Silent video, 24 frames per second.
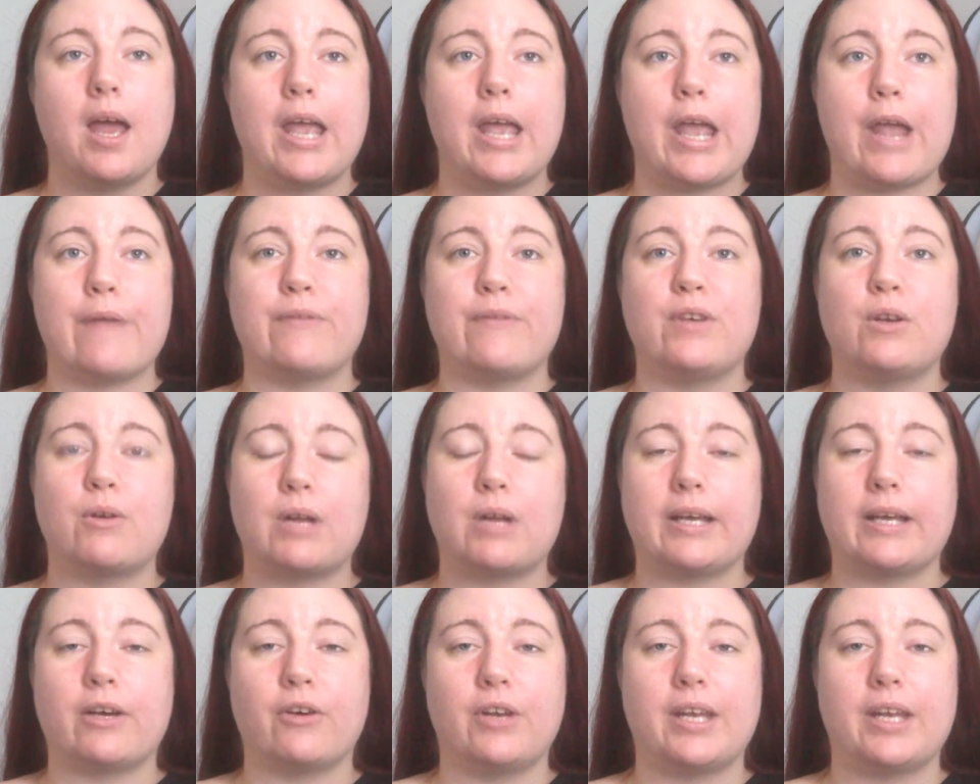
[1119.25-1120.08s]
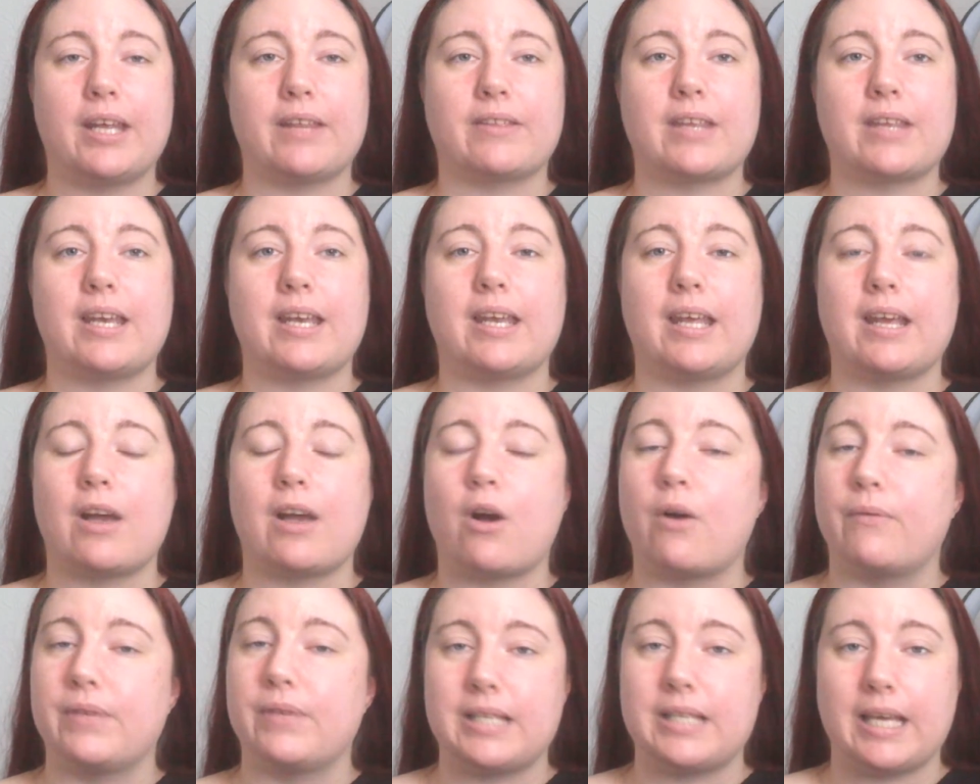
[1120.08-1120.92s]
If you click on it, then
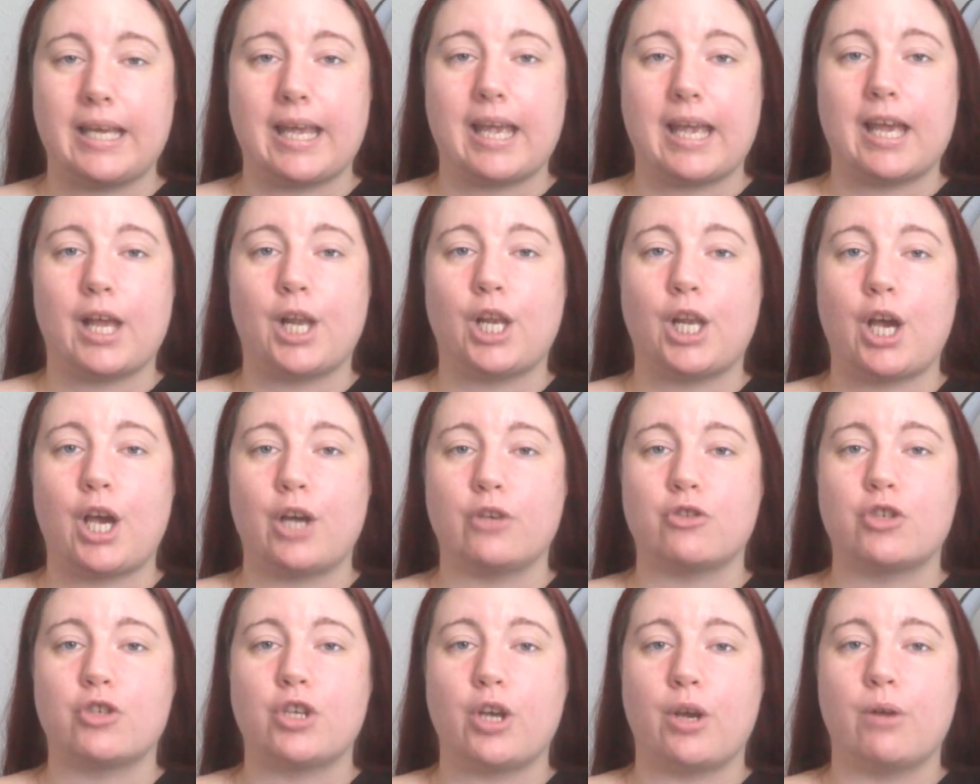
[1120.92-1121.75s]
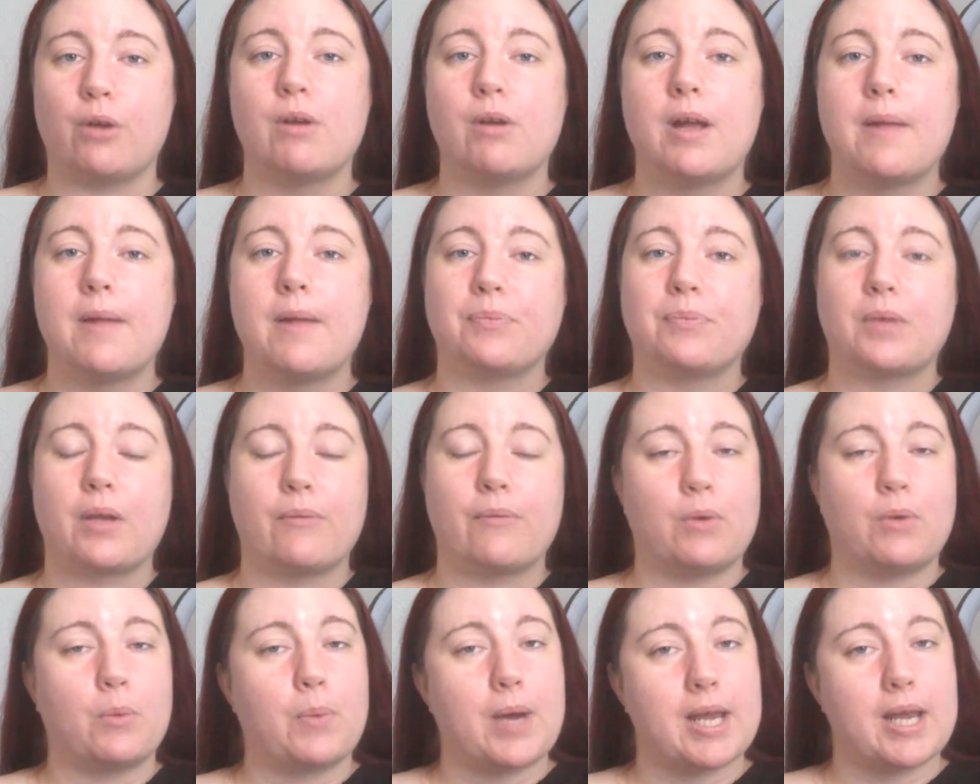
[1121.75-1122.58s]
obviously it alerts you
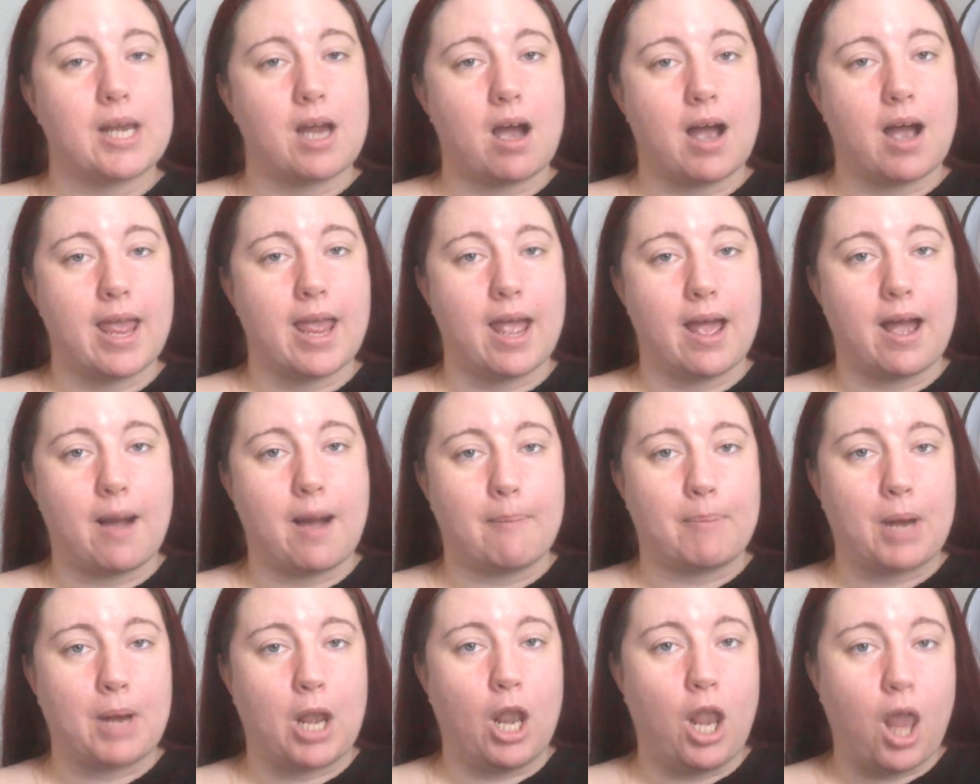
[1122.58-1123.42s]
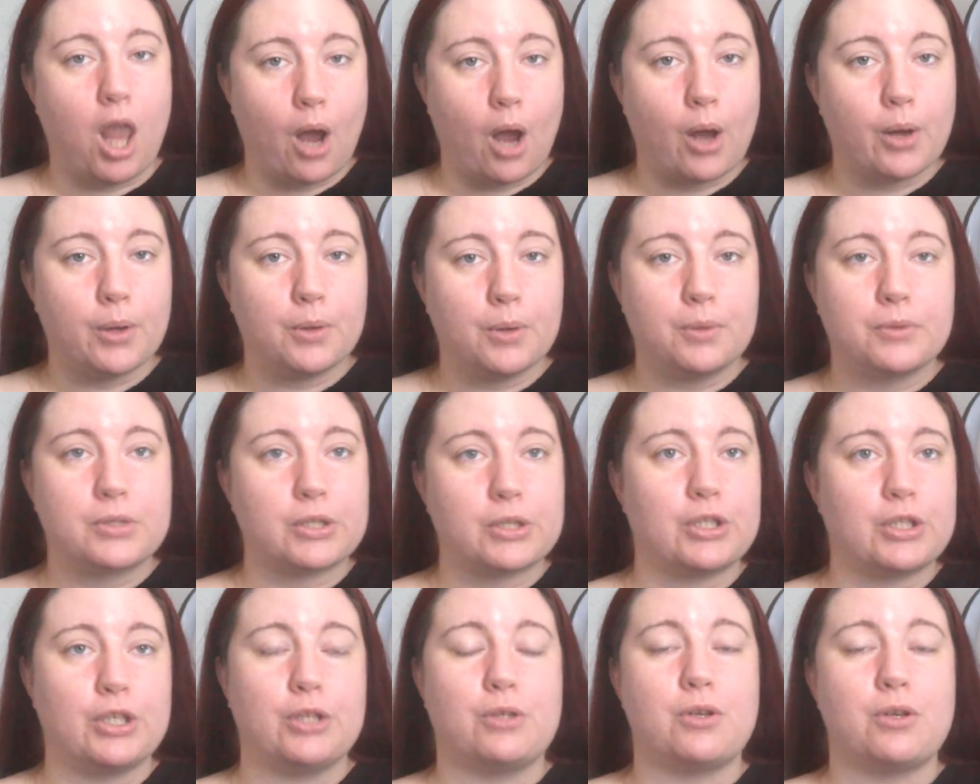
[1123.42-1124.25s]
for when I upload,
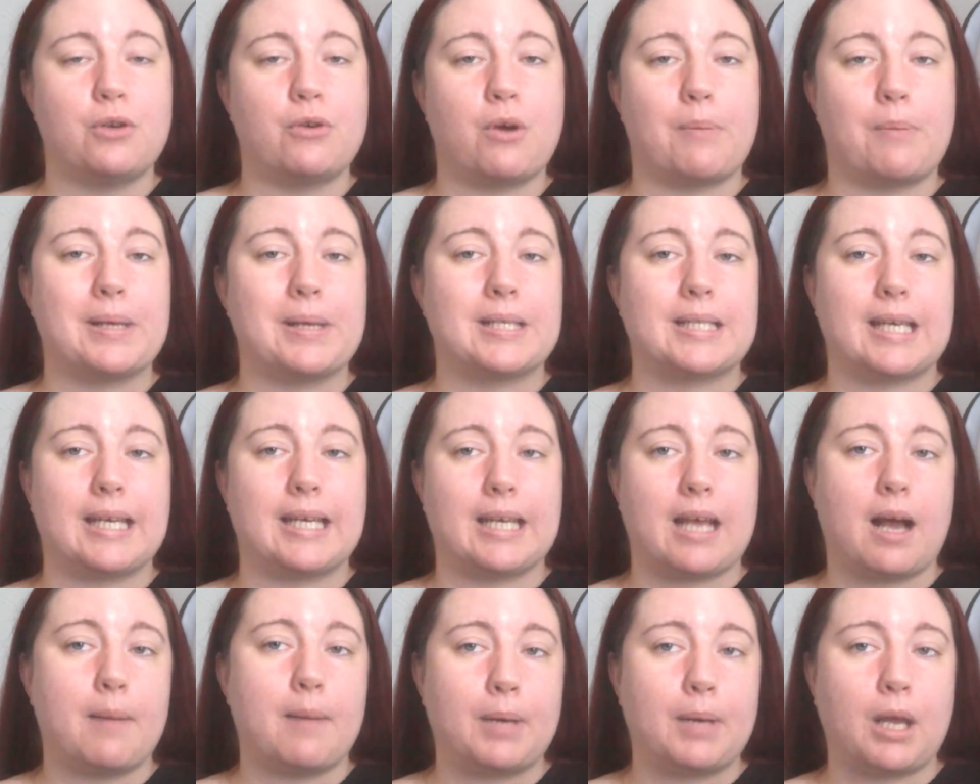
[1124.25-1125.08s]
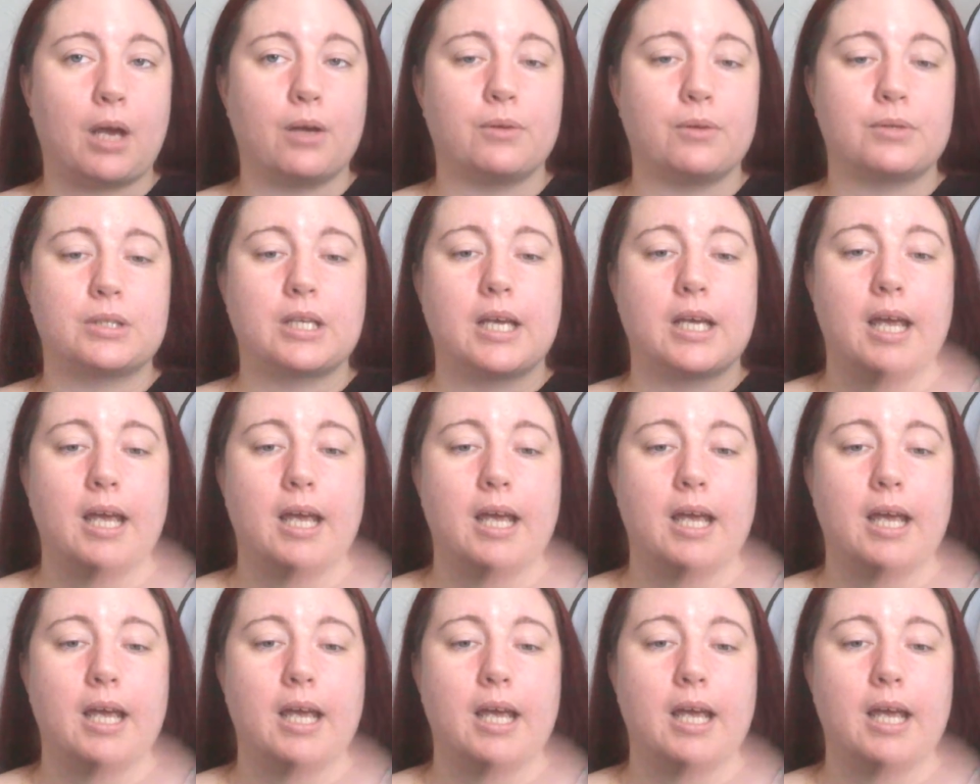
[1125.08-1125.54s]
so you do not miss any uploads.